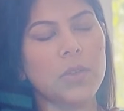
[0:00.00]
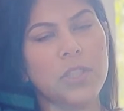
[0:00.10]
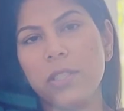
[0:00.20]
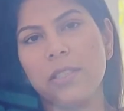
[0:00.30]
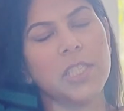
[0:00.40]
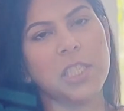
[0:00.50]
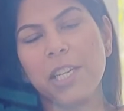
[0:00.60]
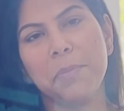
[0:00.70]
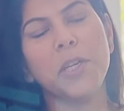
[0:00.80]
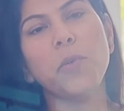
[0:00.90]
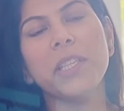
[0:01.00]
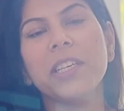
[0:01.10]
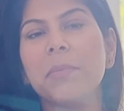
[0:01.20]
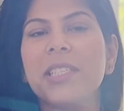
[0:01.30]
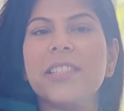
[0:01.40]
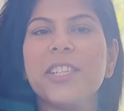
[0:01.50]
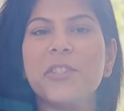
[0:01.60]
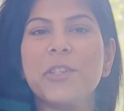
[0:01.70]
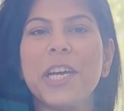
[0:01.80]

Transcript: just let me know in the comment section.